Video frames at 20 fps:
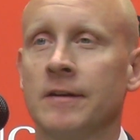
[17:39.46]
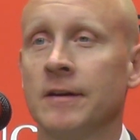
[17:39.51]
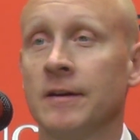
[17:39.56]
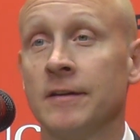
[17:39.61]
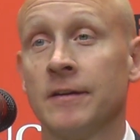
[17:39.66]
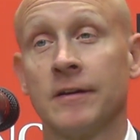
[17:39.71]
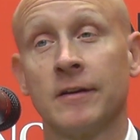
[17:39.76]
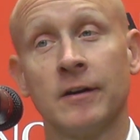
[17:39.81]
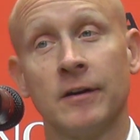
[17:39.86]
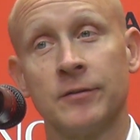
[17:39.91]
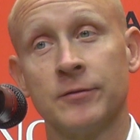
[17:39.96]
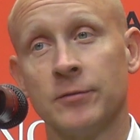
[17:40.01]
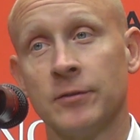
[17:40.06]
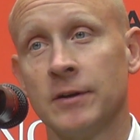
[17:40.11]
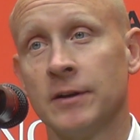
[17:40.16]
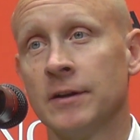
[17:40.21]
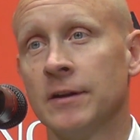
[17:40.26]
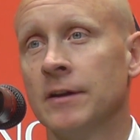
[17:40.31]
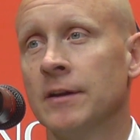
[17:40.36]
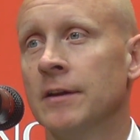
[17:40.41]
in the
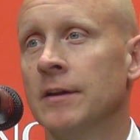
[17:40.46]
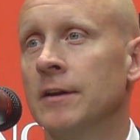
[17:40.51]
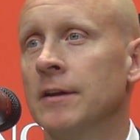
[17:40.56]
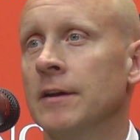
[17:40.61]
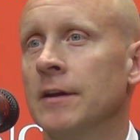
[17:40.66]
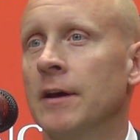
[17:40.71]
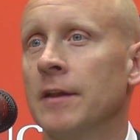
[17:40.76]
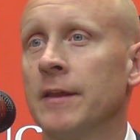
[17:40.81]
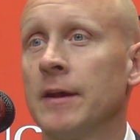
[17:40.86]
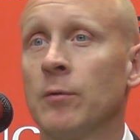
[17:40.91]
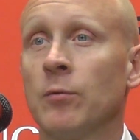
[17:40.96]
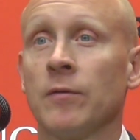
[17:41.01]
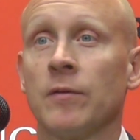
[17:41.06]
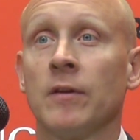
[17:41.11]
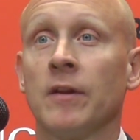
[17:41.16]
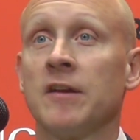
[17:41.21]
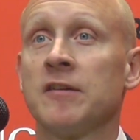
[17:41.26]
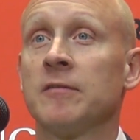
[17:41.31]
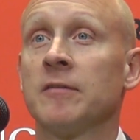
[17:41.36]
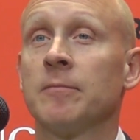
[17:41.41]
country. I think we're in
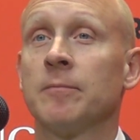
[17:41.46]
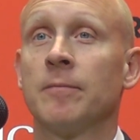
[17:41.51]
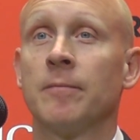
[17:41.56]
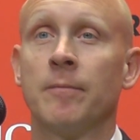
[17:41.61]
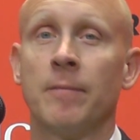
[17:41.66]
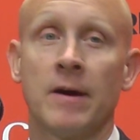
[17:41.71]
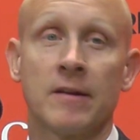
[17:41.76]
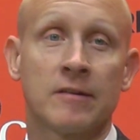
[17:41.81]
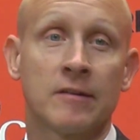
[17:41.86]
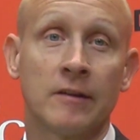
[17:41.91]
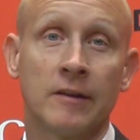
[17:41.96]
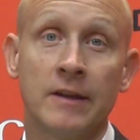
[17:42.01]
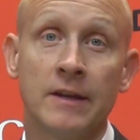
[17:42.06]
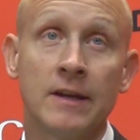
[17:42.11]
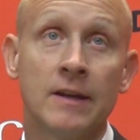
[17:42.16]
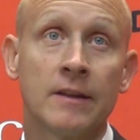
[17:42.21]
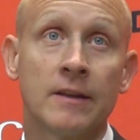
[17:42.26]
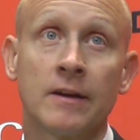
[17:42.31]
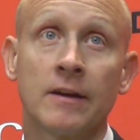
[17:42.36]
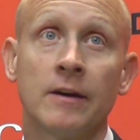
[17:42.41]
the best
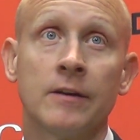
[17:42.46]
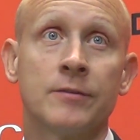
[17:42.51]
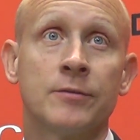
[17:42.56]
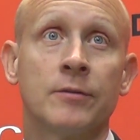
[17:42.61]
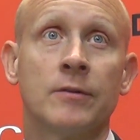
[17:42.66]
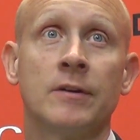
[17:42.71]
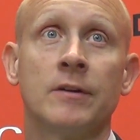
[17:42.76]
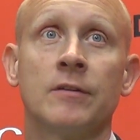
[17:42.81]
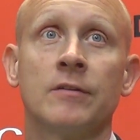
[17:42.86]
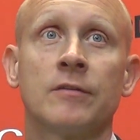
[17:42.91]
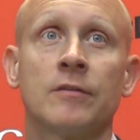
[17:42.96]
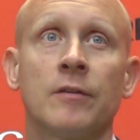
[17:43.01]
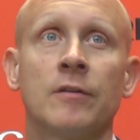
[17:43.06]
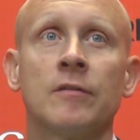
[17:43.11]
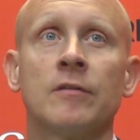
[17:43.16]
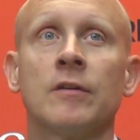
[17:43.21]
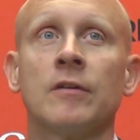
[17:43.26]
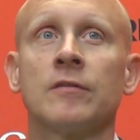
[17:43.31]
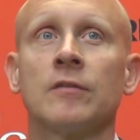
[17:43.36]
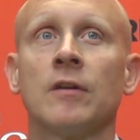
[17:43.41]
league in the country. So
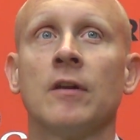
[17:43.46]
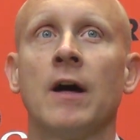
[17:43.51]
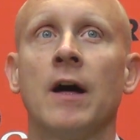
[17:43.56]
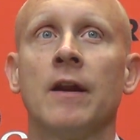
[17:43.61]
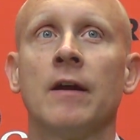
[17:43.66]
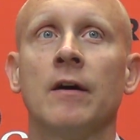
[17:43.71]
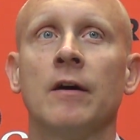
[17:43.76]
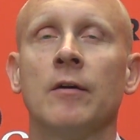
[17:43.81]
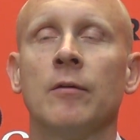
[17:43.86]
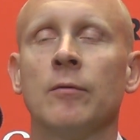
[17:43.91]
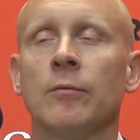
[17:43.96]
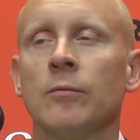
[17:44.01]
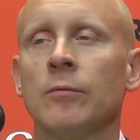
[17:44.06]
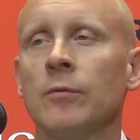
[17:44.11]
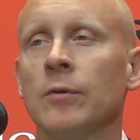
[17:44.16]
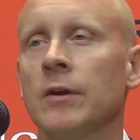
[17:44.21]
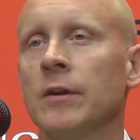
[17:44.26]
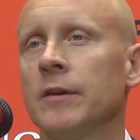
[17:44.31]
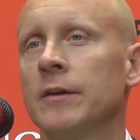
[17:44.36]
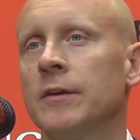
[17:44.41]
there's a lot of
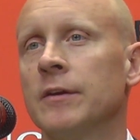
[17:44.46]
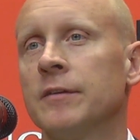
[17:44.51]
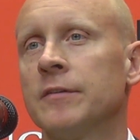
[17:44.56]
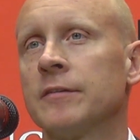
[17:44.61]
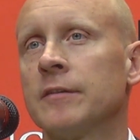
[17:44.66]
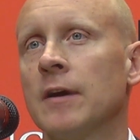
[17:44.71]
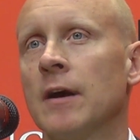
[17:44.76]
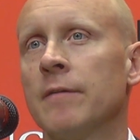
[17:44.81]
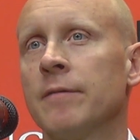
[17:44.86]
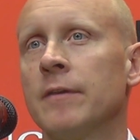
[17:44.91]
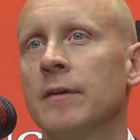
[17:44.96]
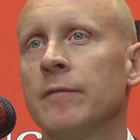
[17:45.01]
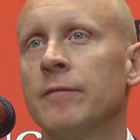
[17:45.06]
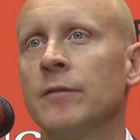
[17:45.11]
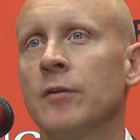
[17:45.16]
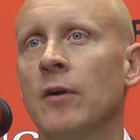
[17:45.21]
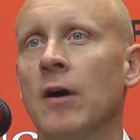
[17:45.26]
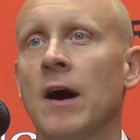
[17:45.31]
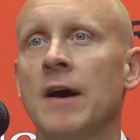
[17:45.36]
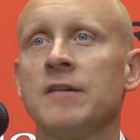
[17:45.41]
really good stuff that if
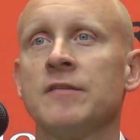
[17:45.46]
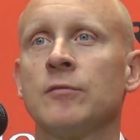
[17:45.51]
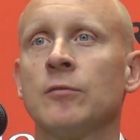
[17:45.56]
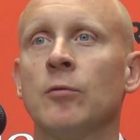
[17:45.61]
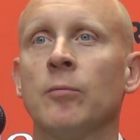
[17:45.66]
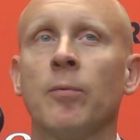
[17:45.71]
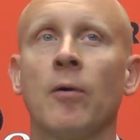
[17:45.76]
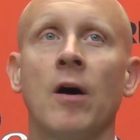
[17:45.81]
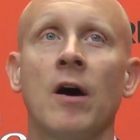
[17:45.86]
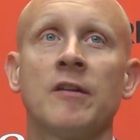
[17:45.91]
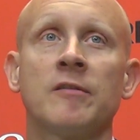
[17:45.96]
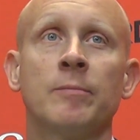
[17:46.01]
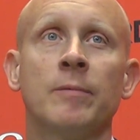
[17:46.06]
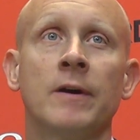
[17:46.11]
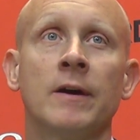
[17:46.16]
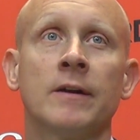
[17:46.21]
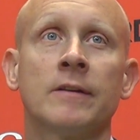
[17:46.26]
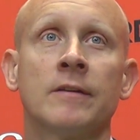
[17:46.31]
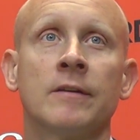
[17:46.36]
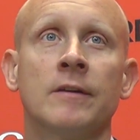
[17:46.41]
you're a high school
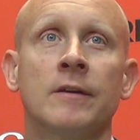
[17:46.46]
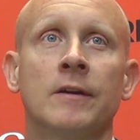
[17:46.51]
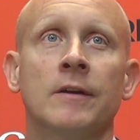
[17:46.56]
prospect,